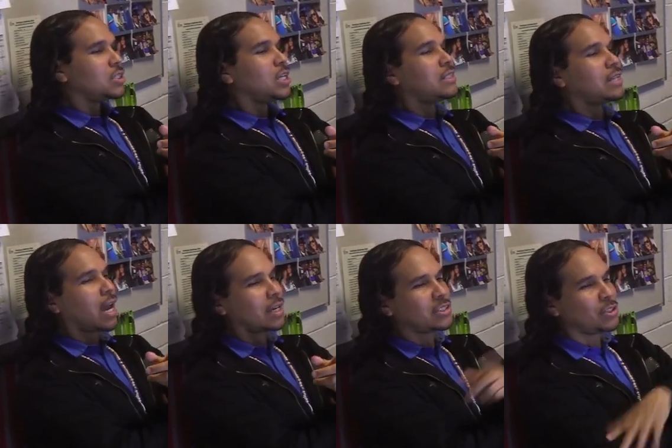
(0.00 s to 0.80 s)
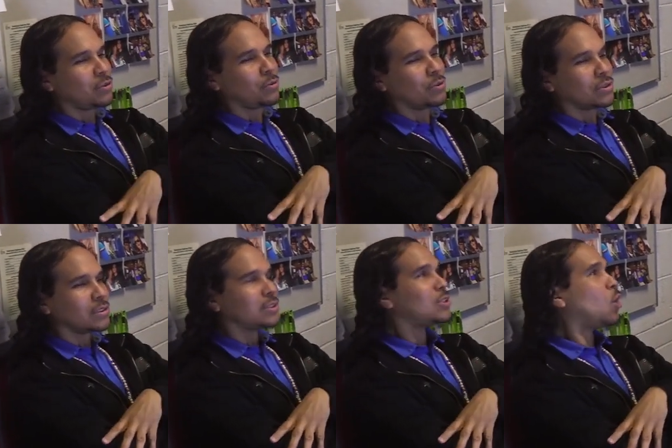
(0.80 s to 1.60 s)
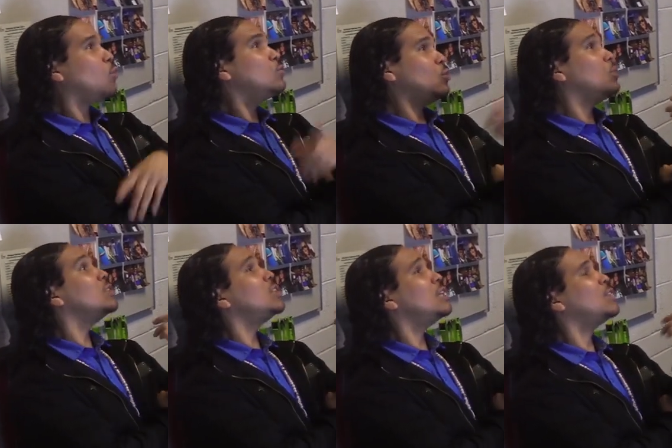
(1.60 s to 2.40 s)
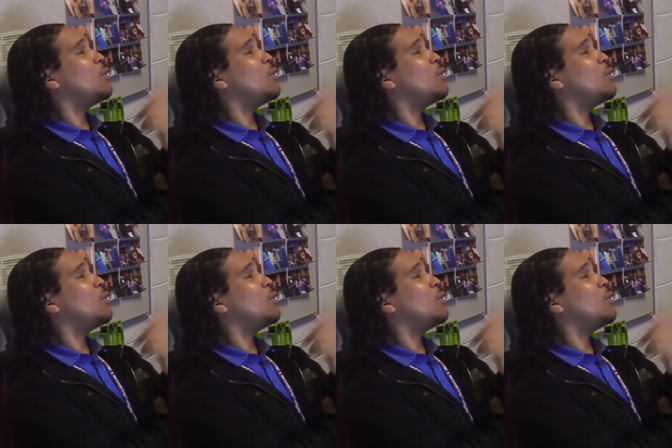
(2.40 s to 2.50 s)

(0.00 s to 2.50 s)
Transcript: She texted you, told you, she I